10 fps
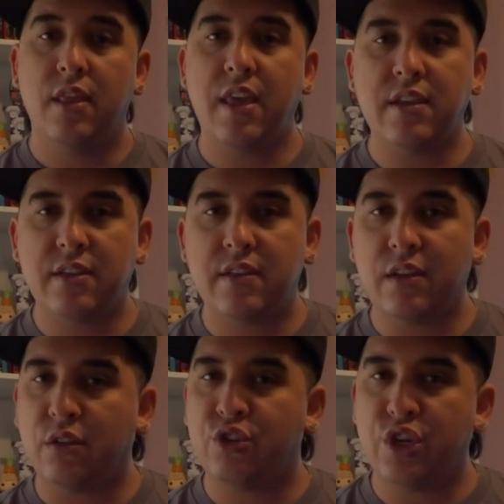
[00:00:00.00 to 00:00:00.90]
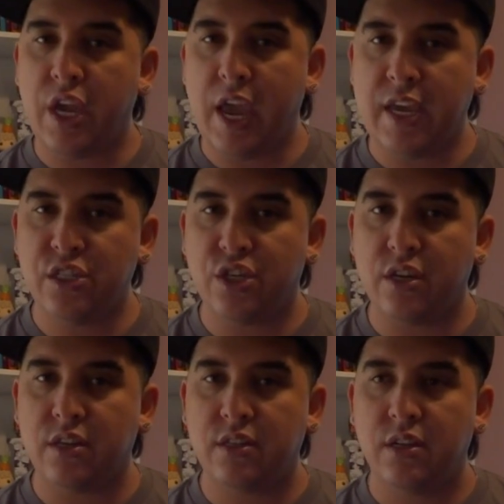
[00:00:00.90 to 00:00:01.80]
that still
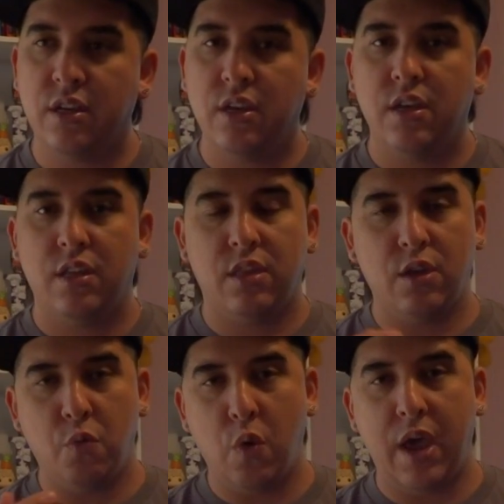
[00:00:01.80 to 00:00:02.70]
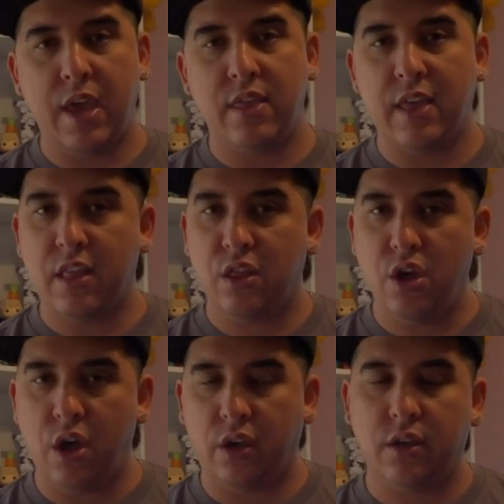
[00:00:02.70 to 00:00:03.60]
changes the way they
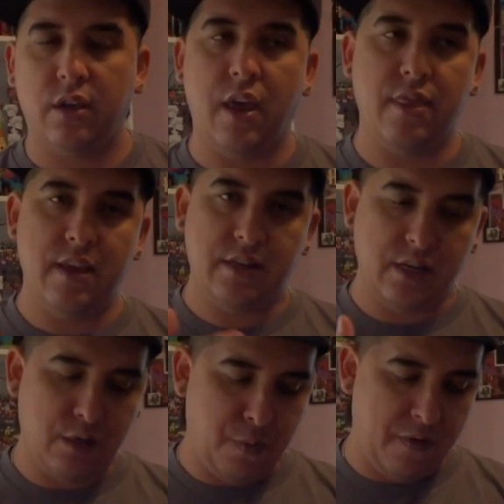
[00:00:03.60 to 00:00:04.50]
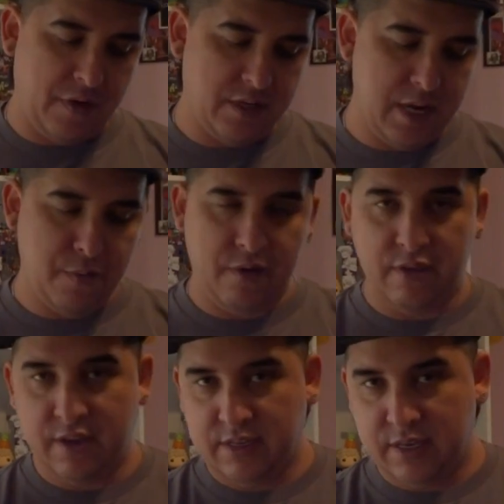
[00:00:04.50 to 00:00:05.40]
look. And this is a perfect
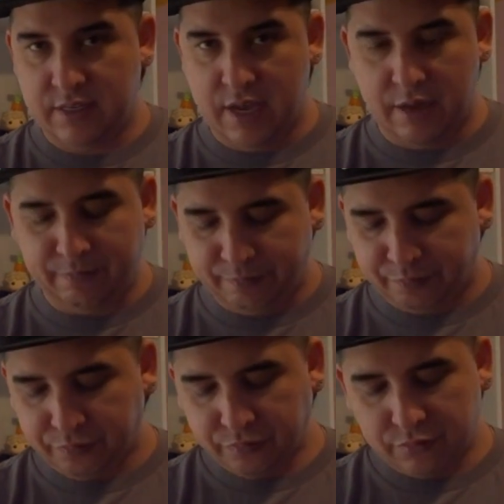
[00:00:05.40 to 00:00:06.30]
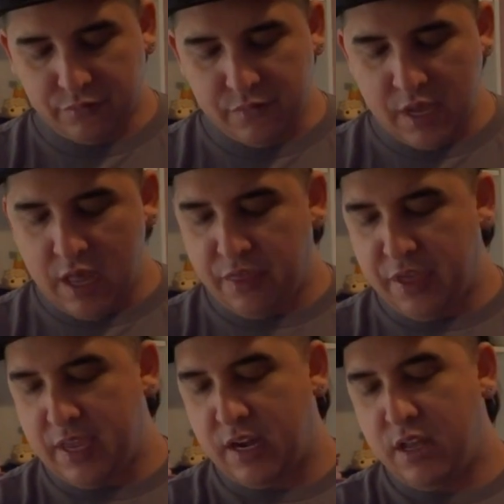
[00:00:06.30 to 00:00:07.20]
example. This is
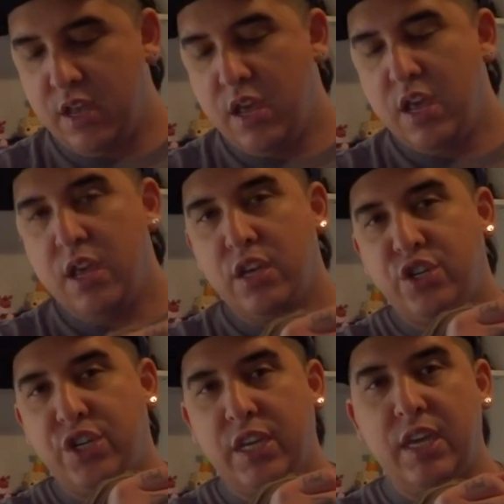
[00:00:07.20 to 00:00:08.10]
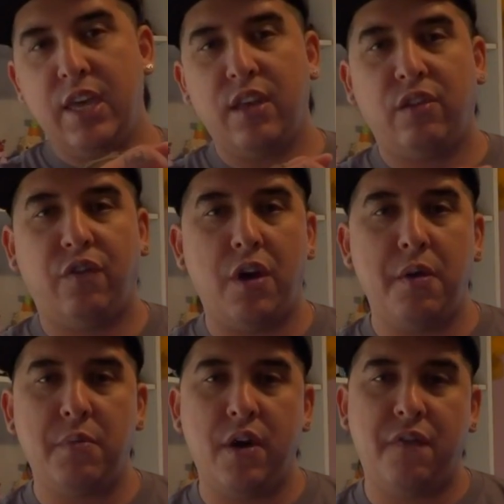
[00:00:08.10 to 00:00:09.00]
Athena. She is
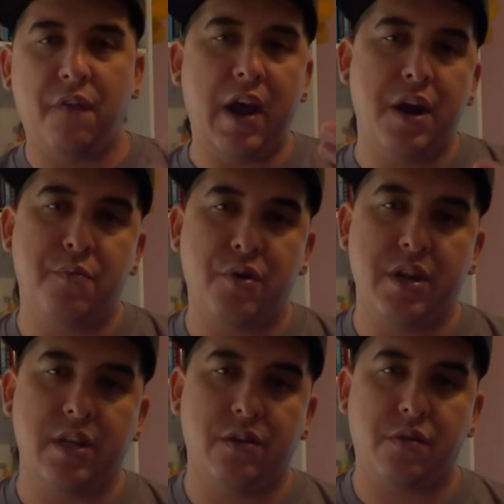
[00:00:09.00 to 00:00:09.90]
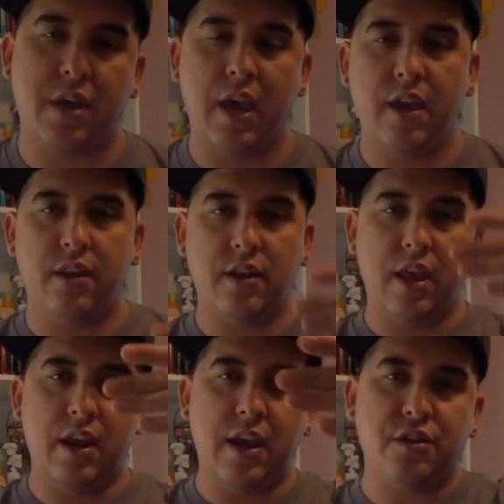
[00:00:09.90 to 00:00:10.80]
from a fire breeding, okay?
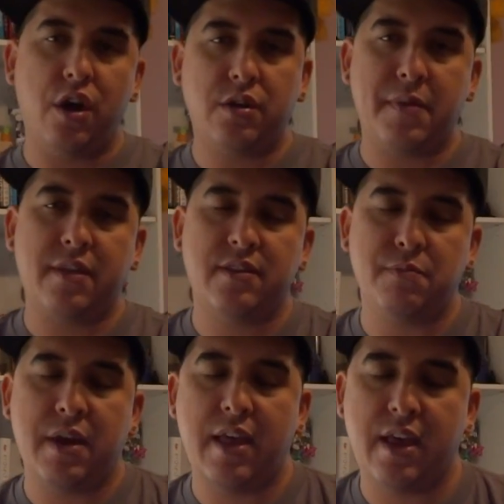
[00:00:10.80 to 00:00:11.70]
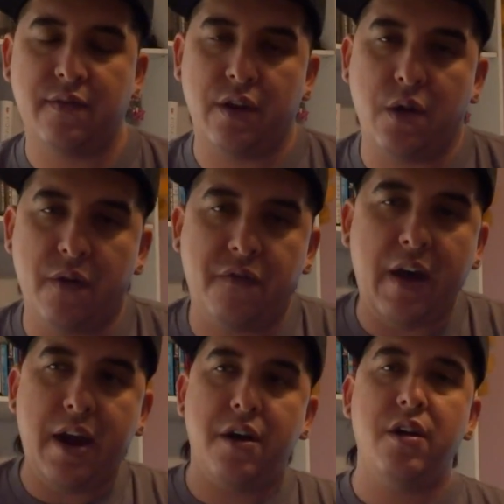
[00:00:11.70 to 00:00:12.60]
And I talked about this in my last video. A
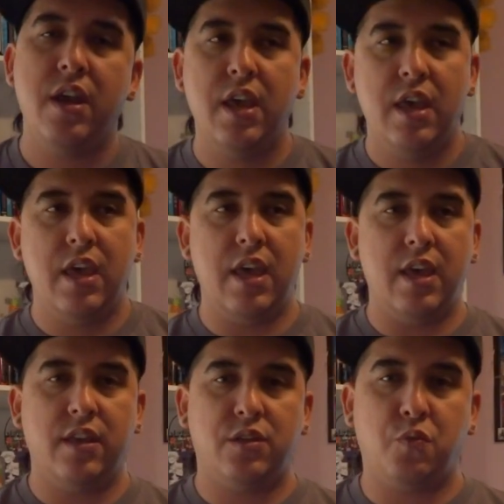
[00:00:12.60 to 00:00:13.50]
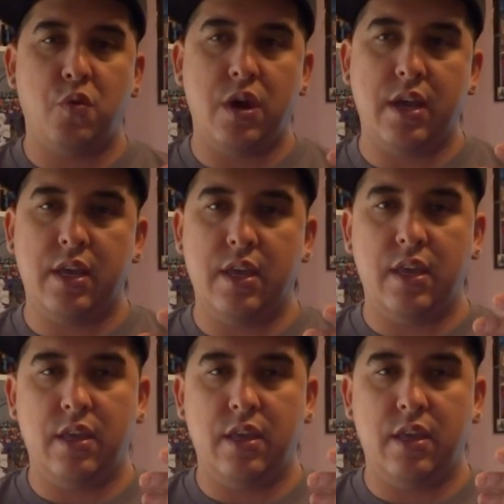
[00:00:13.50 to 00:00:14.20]
fire is what